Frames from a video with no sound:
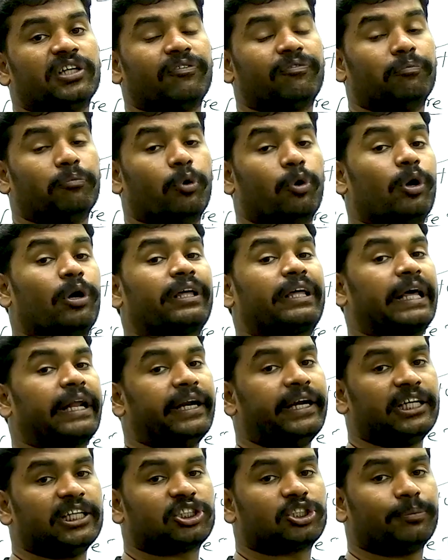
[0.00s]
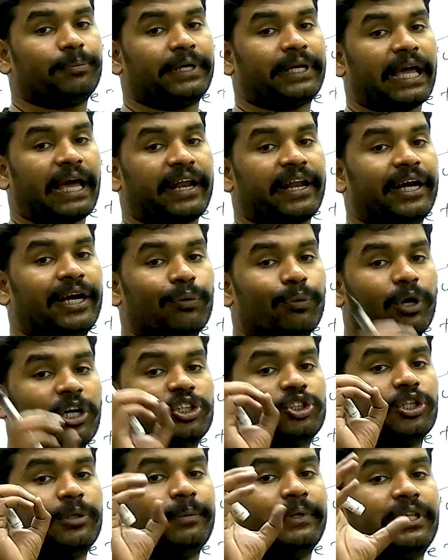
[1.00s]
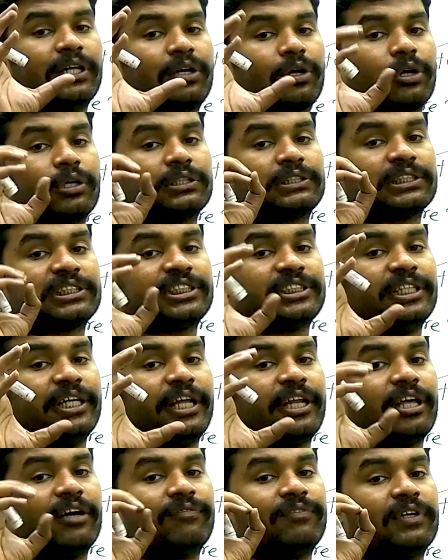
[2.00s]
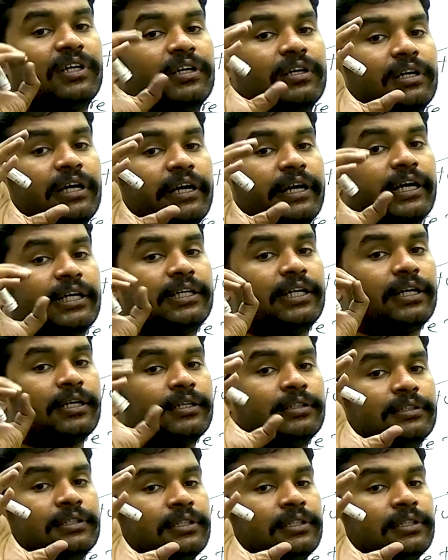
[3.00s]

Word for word: So, if more current is to be carried, what should be the cross section area of the conductor?